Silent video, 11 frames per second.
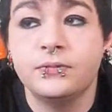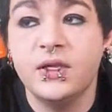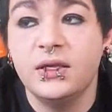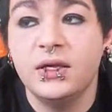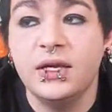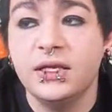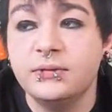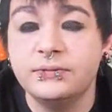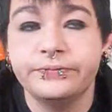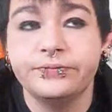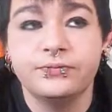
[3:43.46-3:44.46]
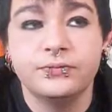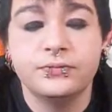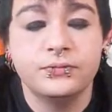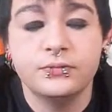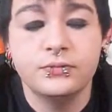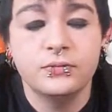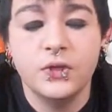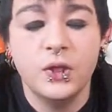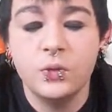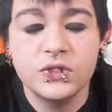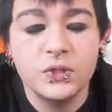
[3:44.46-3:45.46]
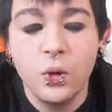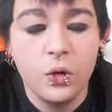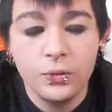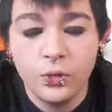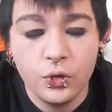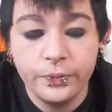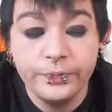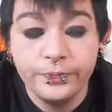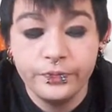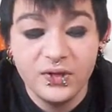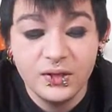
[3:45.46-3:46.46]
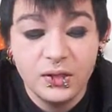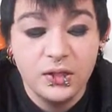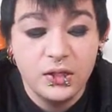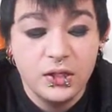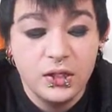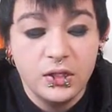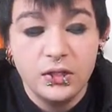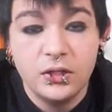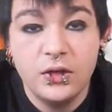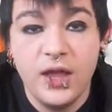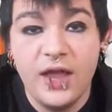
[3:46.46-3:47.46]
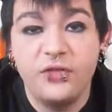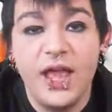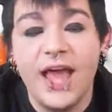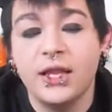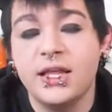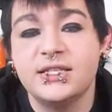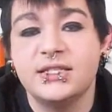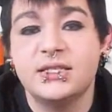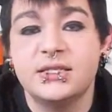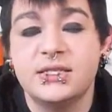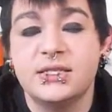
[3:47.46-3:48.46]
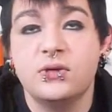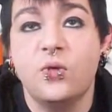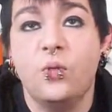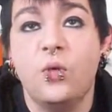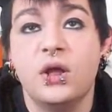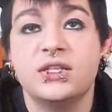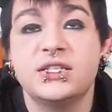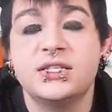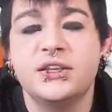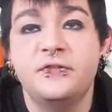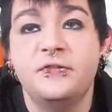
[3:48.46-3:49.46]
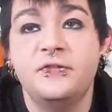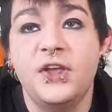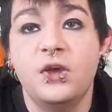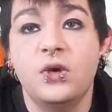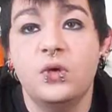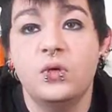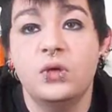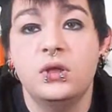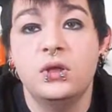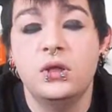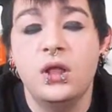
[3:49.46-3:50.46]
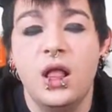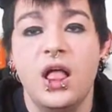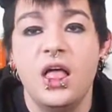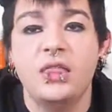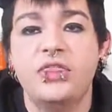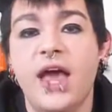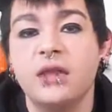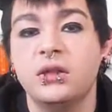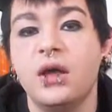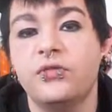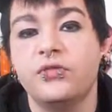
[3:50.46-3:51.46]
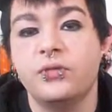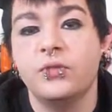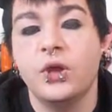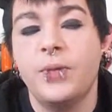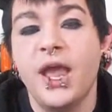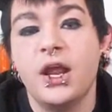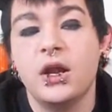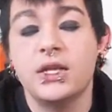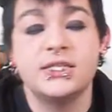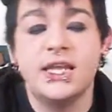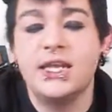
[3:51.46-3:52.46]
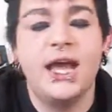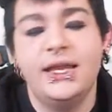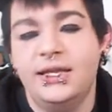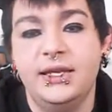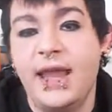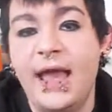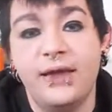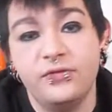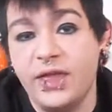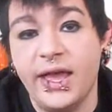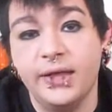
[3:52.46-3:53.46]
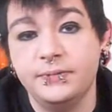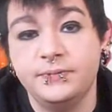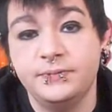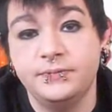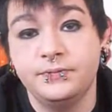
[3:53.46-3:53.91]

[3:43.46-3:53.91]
it was horrible. Every adolescent wants to feel that love from their parents, and I didn't have that.